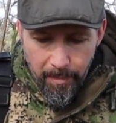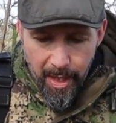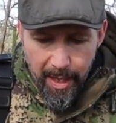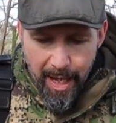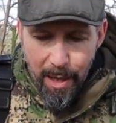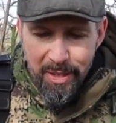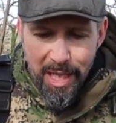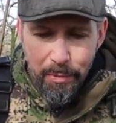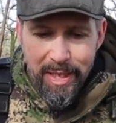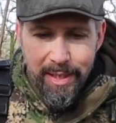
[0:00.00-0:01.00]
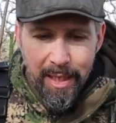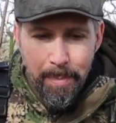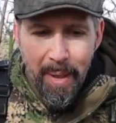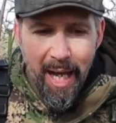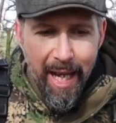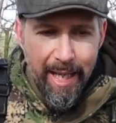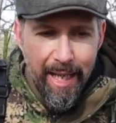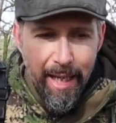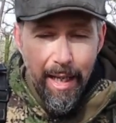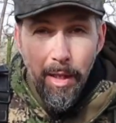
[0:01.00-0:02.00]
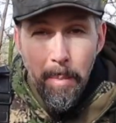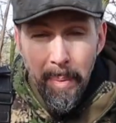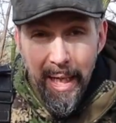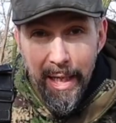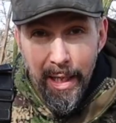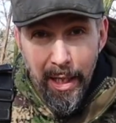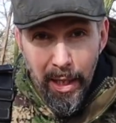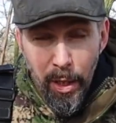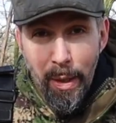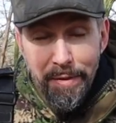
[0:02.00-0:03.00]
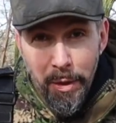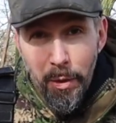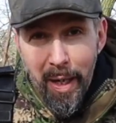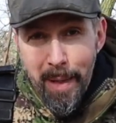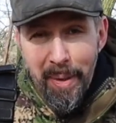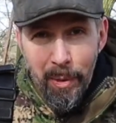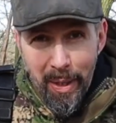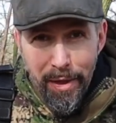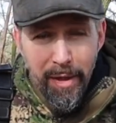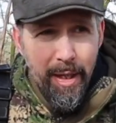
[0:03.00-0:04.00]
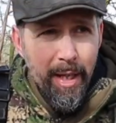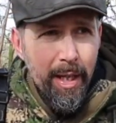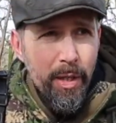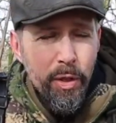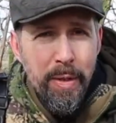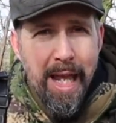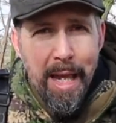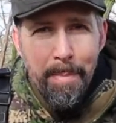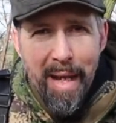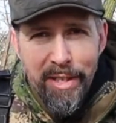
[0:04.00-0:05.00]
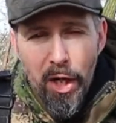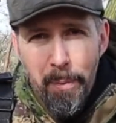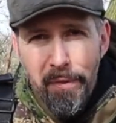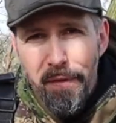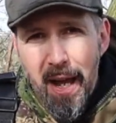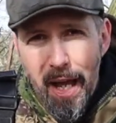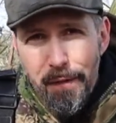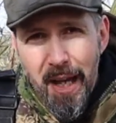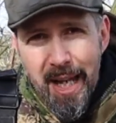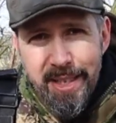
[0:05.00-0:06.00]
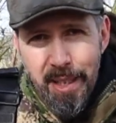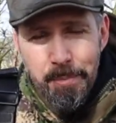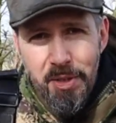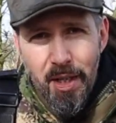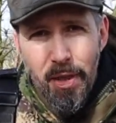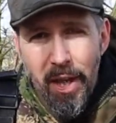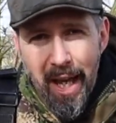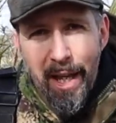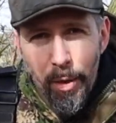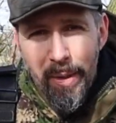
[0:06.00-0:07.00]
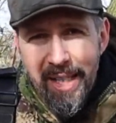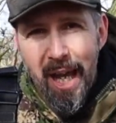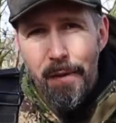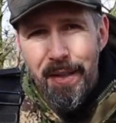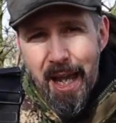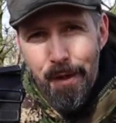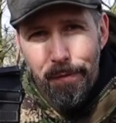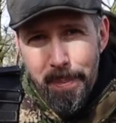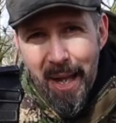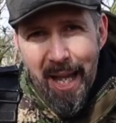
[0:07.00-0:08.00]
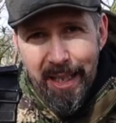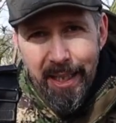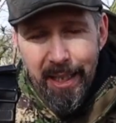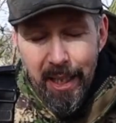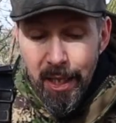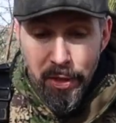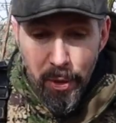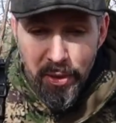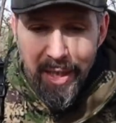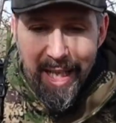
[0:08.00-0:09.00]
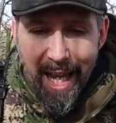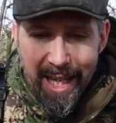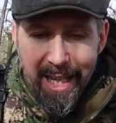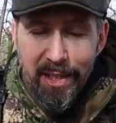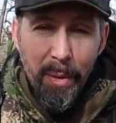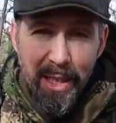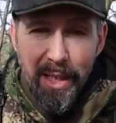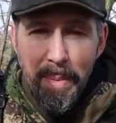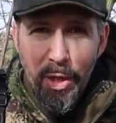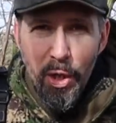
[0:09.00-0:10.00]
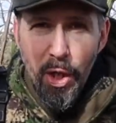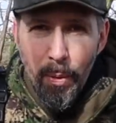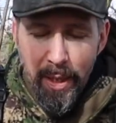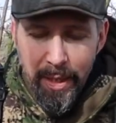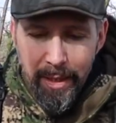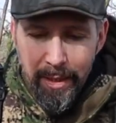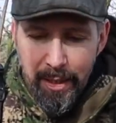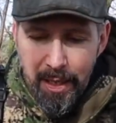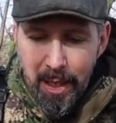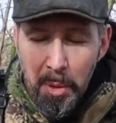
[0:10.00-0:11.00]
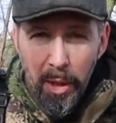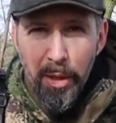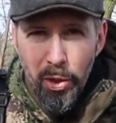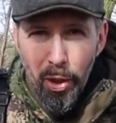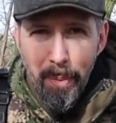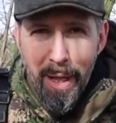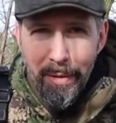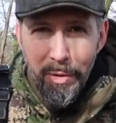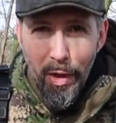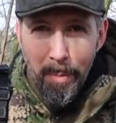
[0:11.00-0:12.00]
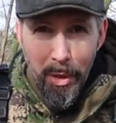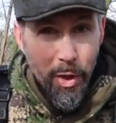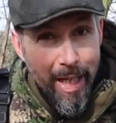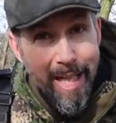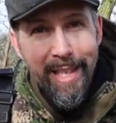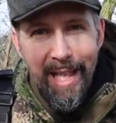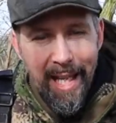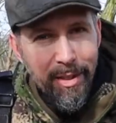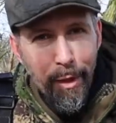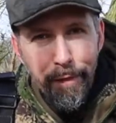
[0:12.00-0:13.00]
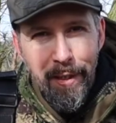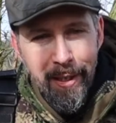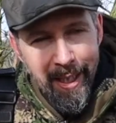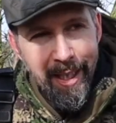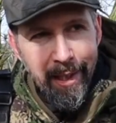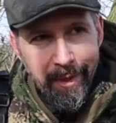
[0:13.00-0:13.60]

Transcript: I was asked recently by a company who I've done quite a bit with to name my top 5 items that I always have in every bag. So today it's only going to be a short one. I'm not going to talk about them too much, he says confidently,